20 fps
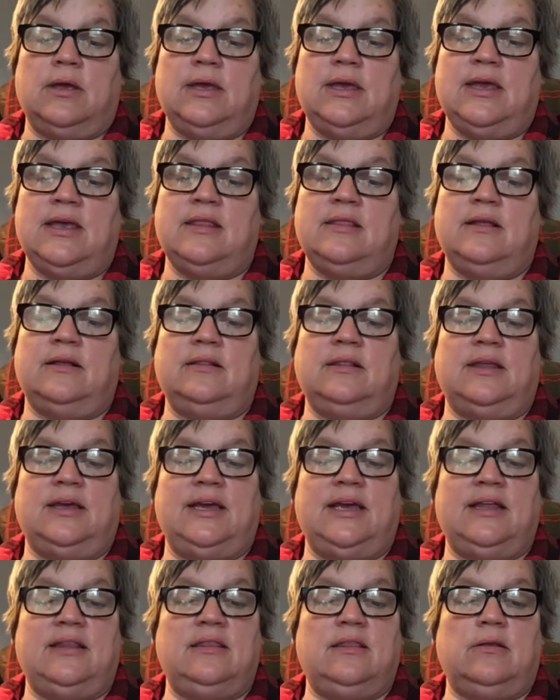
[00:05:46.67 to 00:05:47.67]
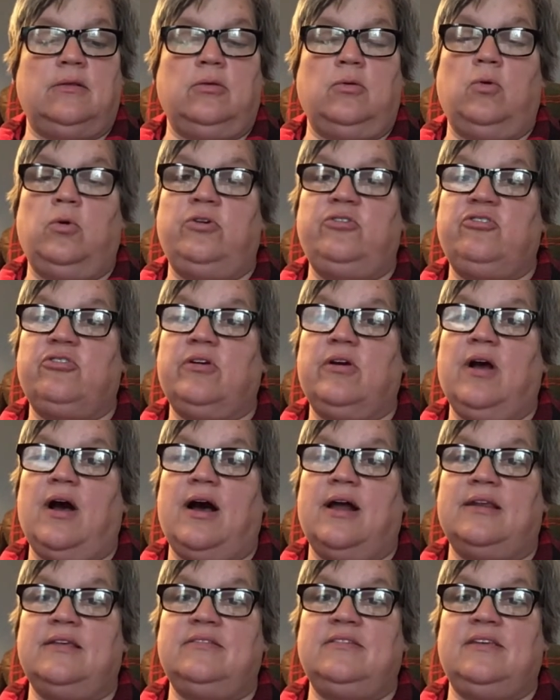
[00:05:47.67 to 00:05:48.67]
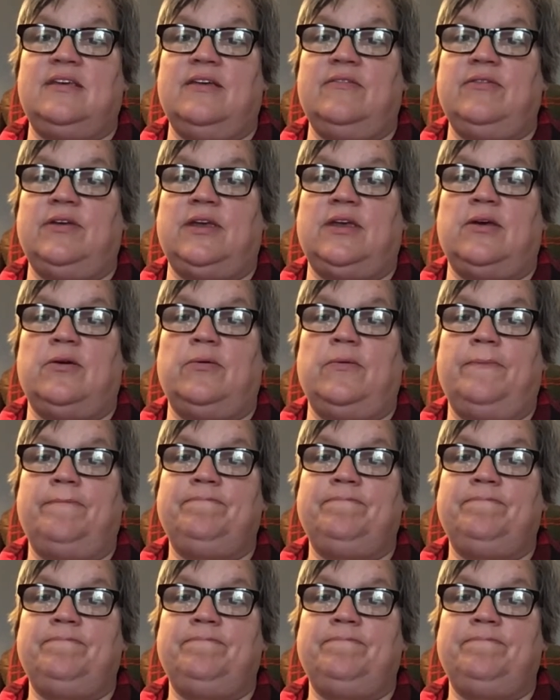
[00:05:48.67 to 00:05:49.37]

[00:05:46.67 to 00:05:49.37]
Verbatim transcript: in the land the Lord your God is giving you.